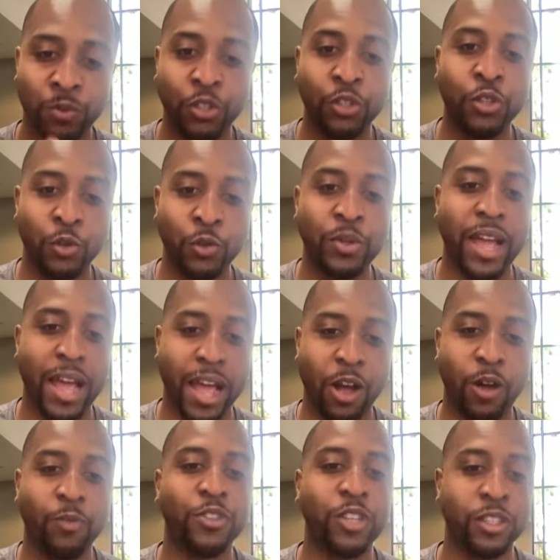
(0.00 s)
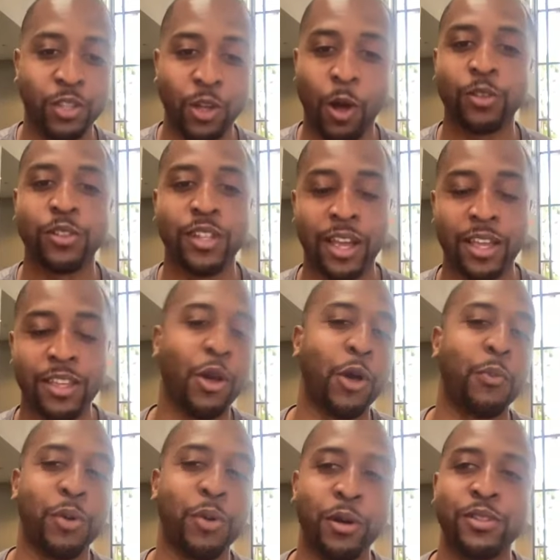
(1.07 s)
you now to talk to that
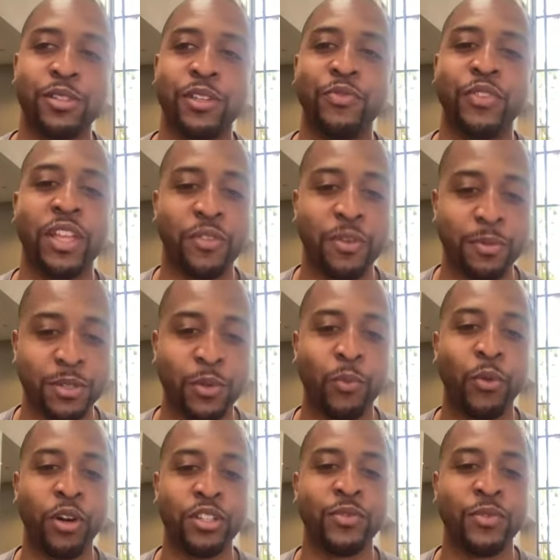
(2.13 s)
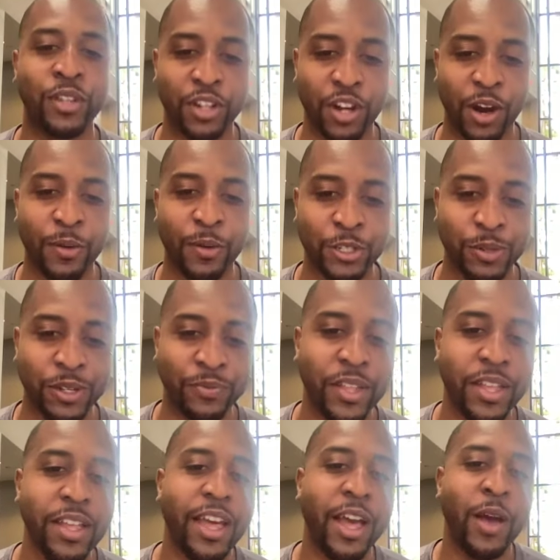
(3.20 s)
young person, give him some words of encouragement,
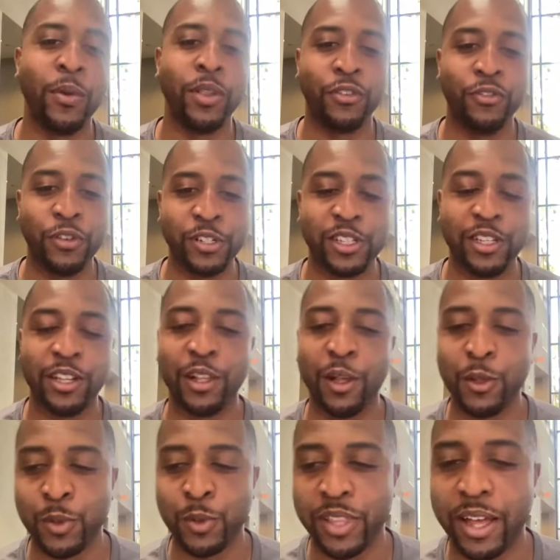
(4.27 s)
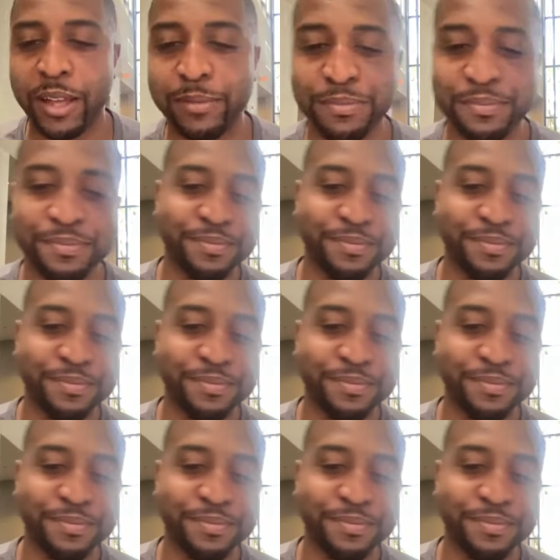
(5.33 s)
and we'll officially close with that.